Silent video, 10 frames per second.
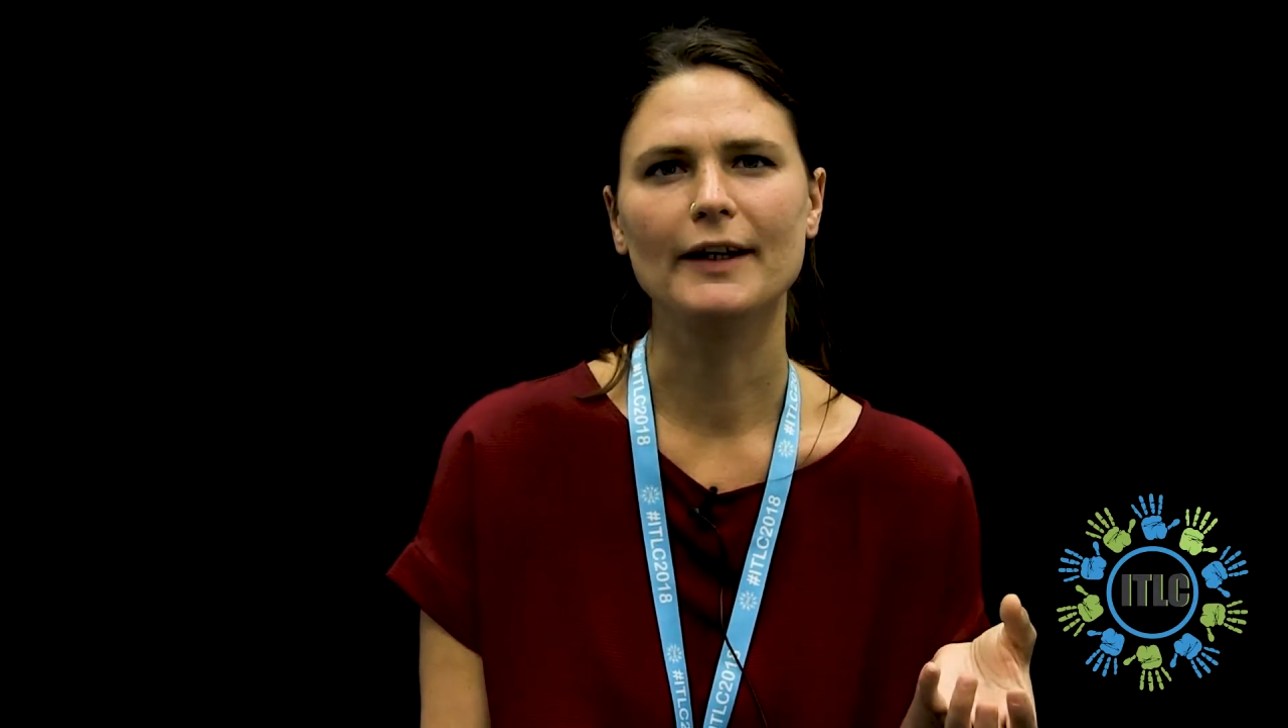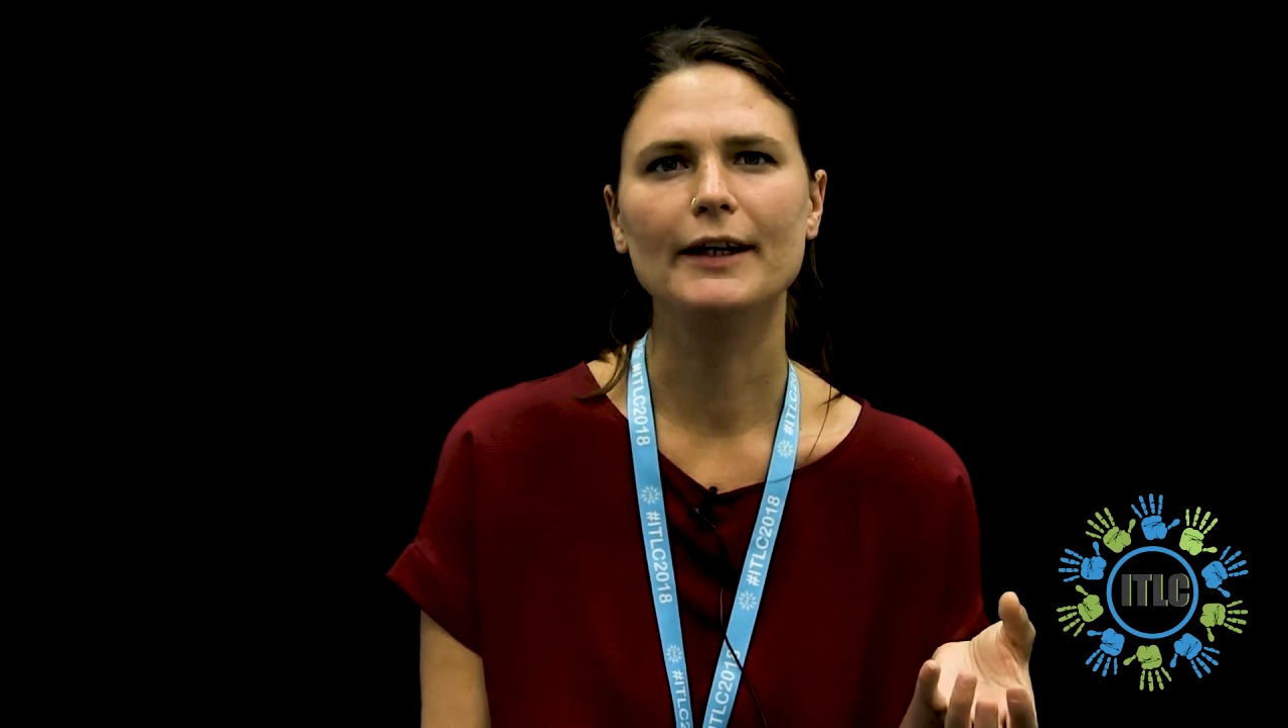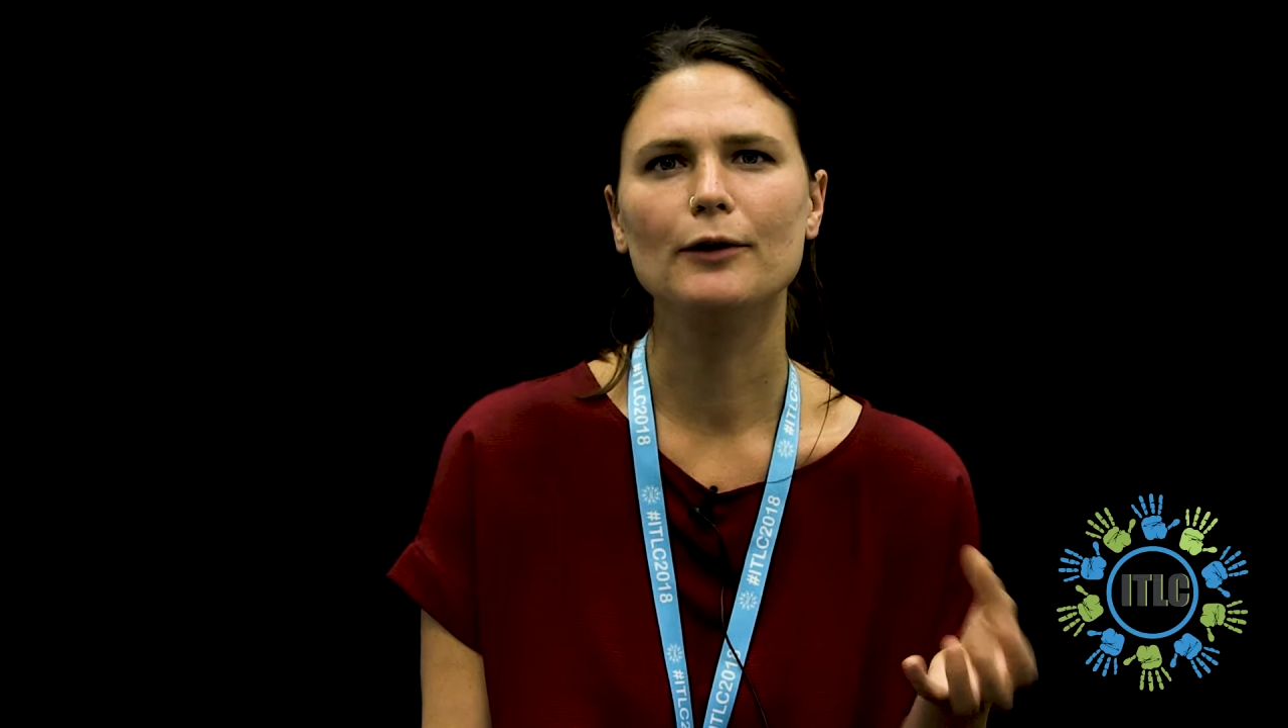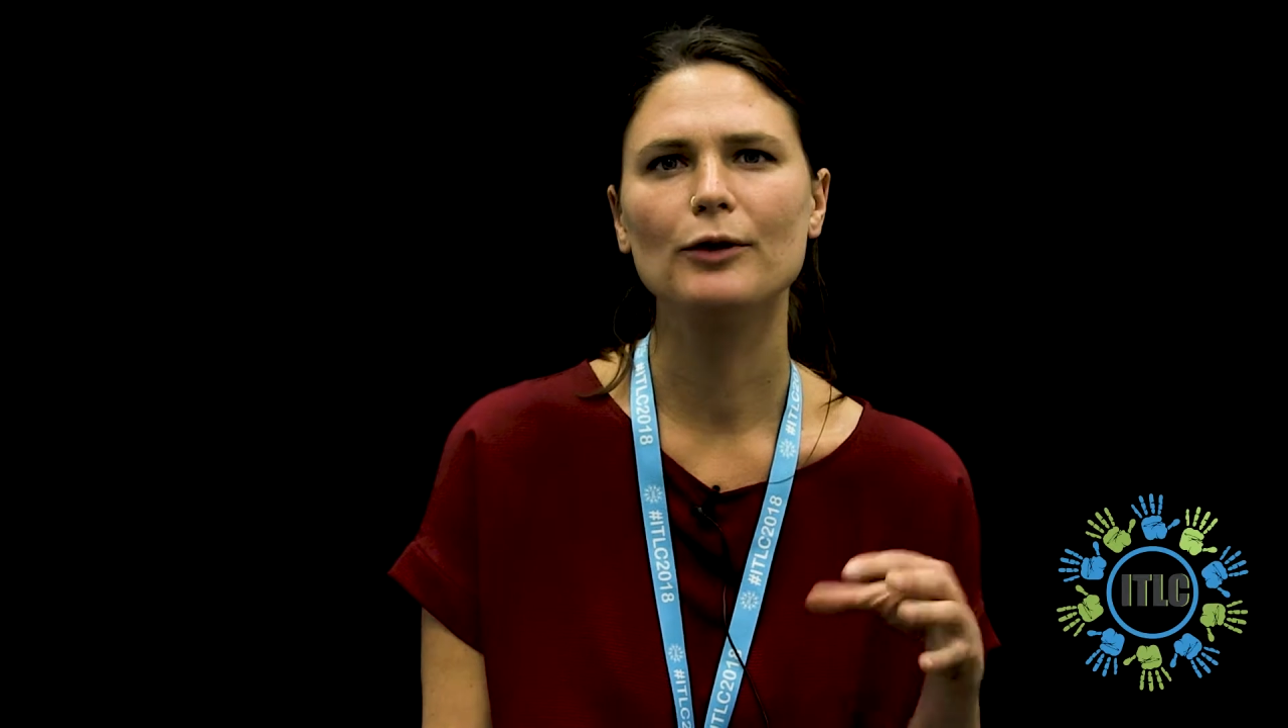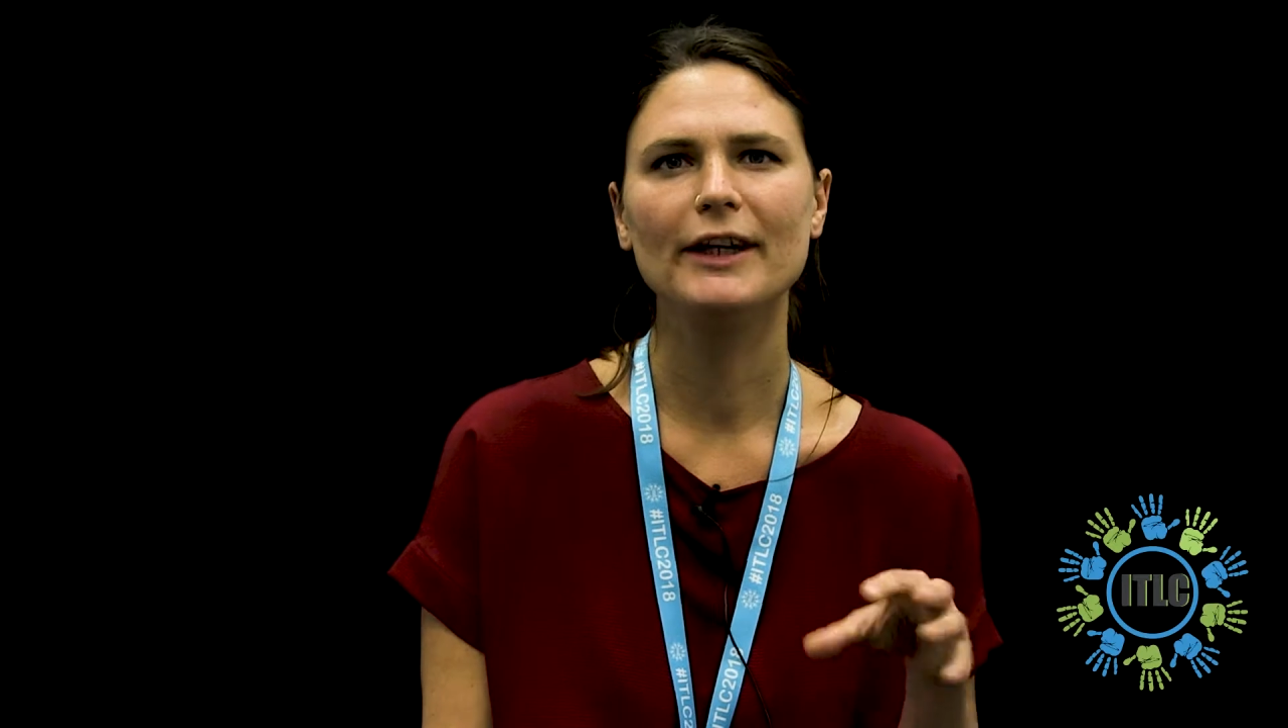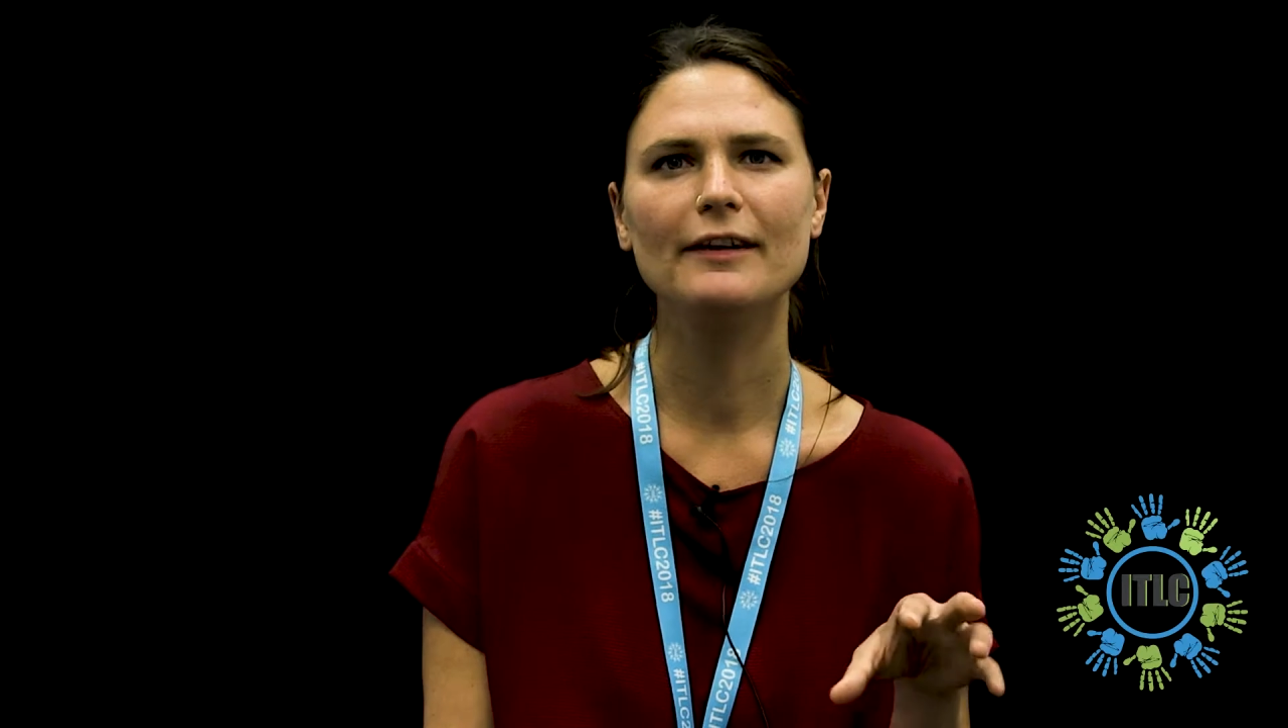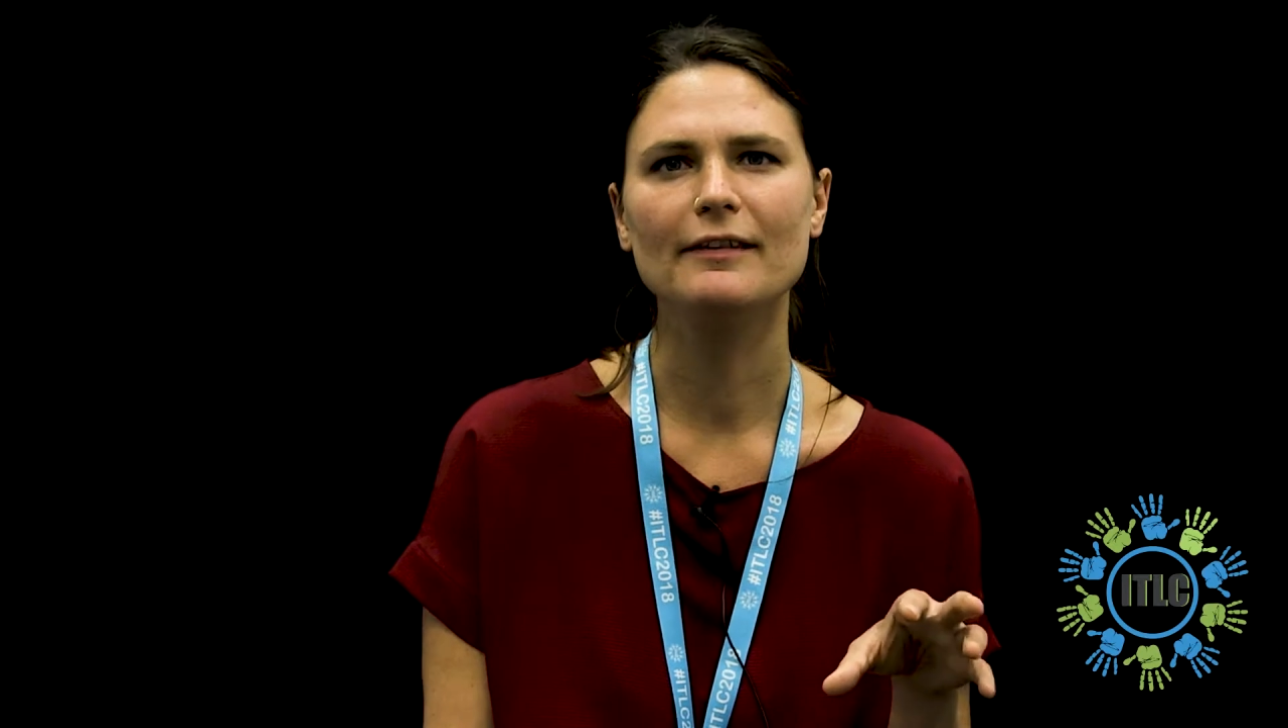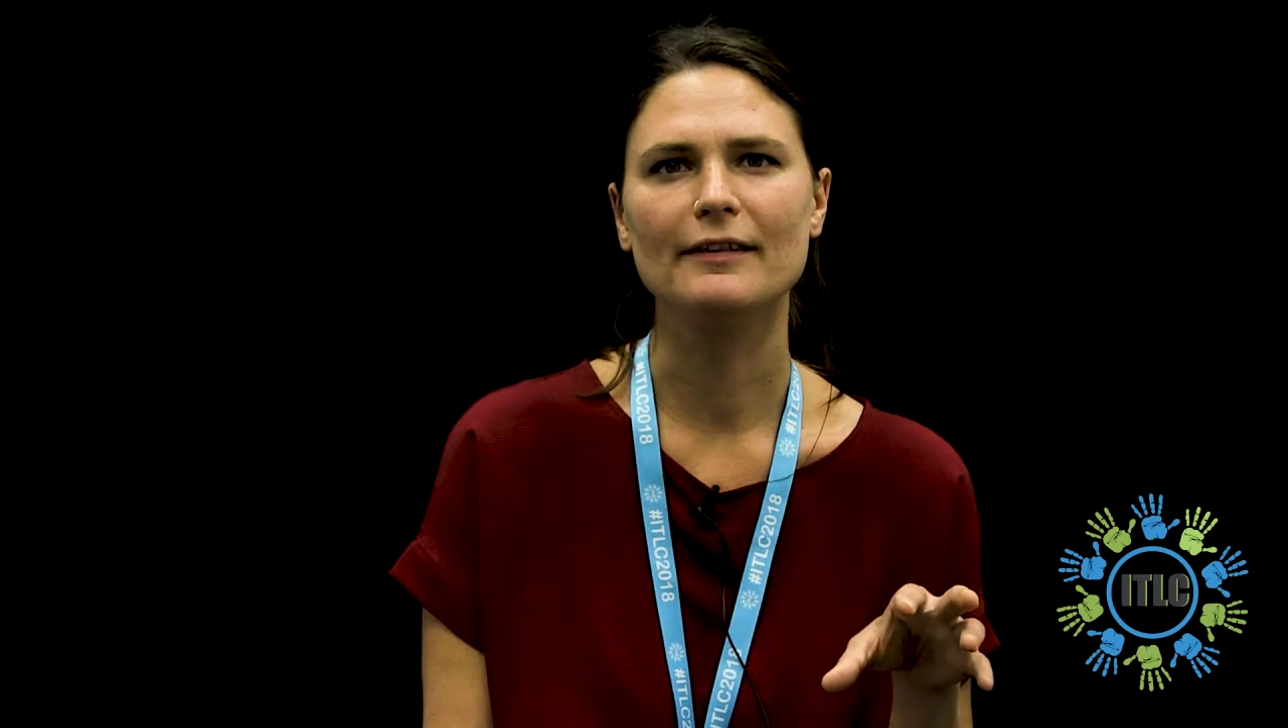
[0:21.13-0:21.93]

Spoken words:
Heroines